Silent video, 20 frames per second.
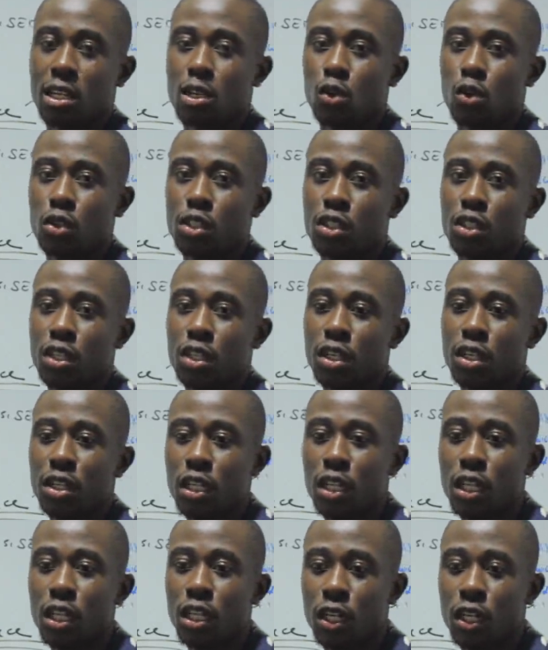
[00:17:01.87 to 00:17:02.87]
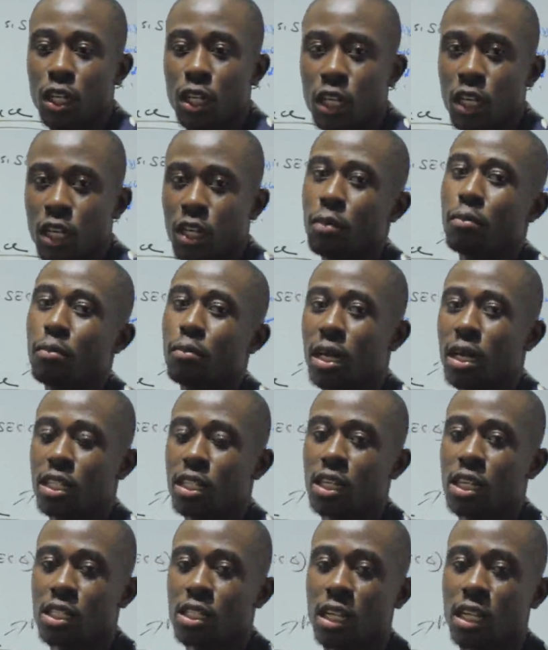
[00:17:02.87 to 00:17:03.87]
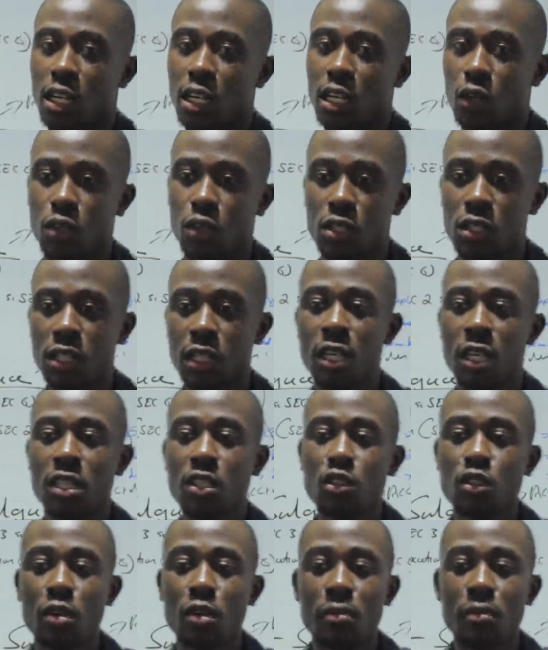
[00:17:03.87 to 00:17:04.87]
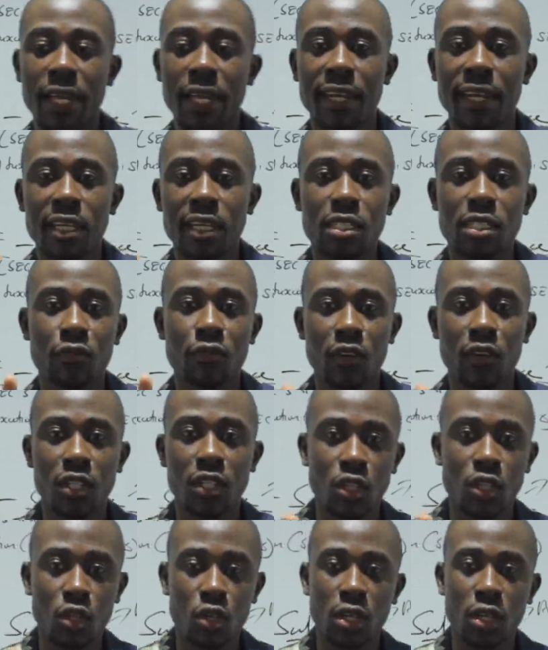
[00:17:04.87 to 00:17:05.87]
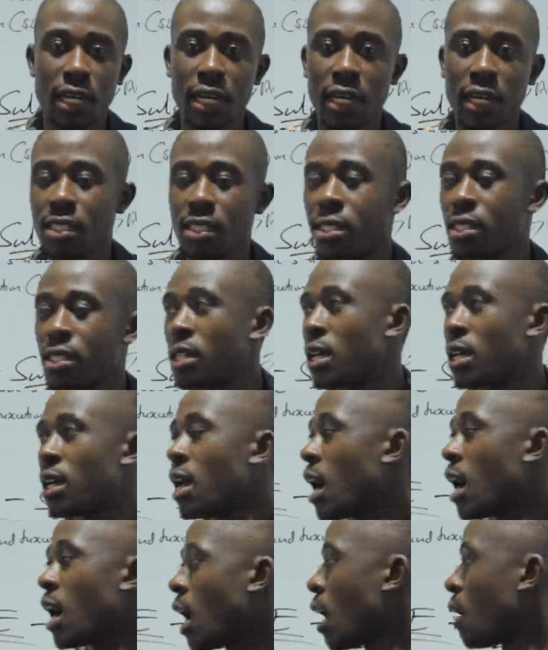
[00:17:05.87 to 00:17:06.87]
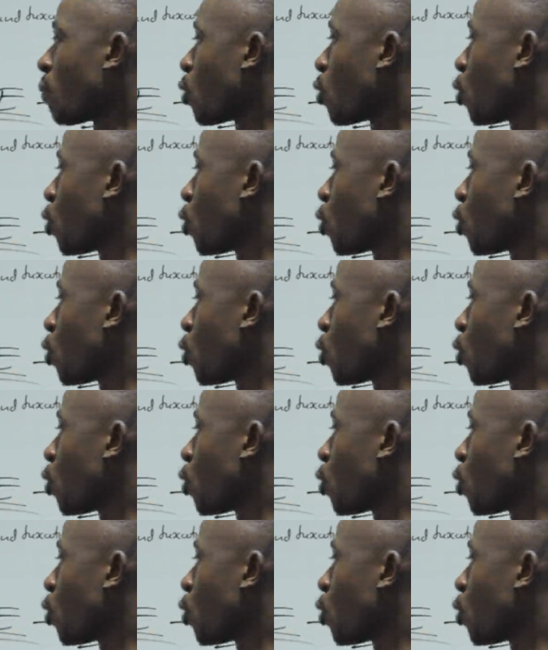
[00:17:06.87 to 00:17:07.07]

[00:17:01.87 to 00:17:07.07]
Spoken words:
lot. Really matters a lot. So in my next video, guys, I'm